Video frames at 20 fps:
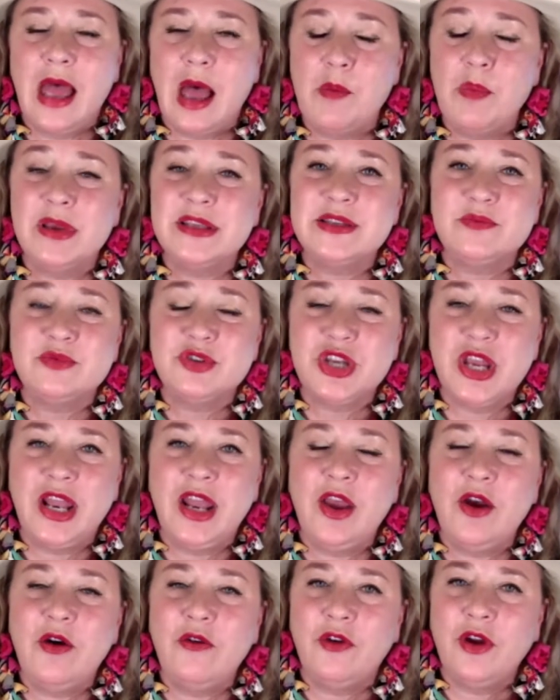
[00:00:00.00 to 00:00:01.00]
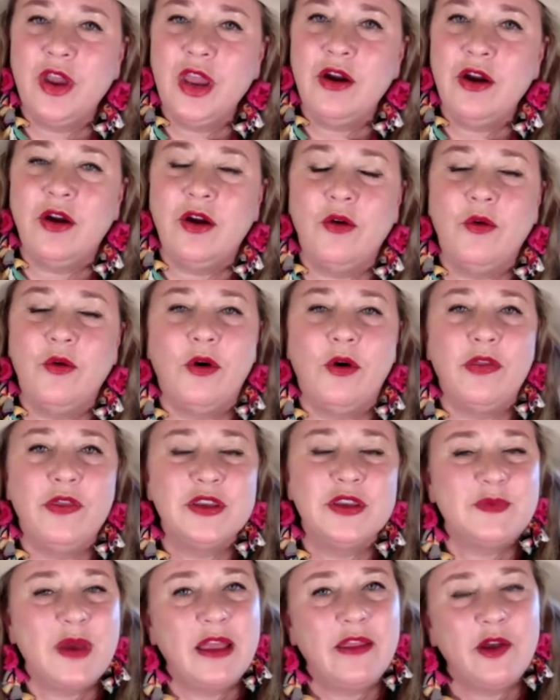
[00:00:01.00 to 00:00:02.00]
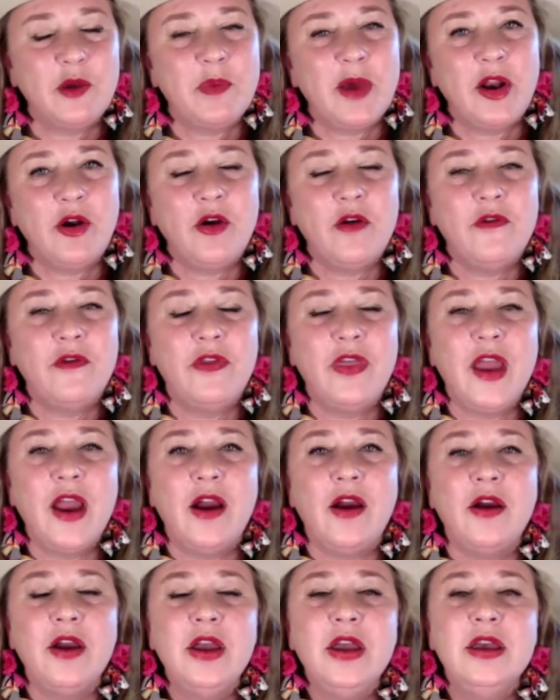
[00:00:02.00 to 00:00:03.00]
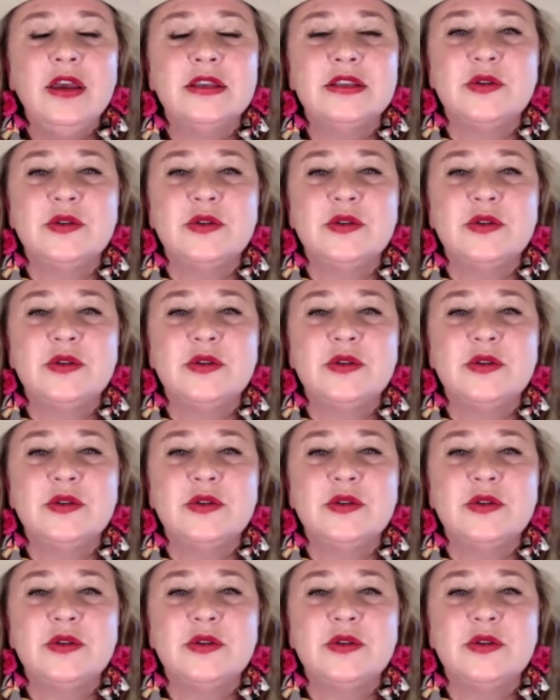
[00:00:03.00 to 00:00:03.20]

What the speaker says: how about some shading over here? Or this might look better over there.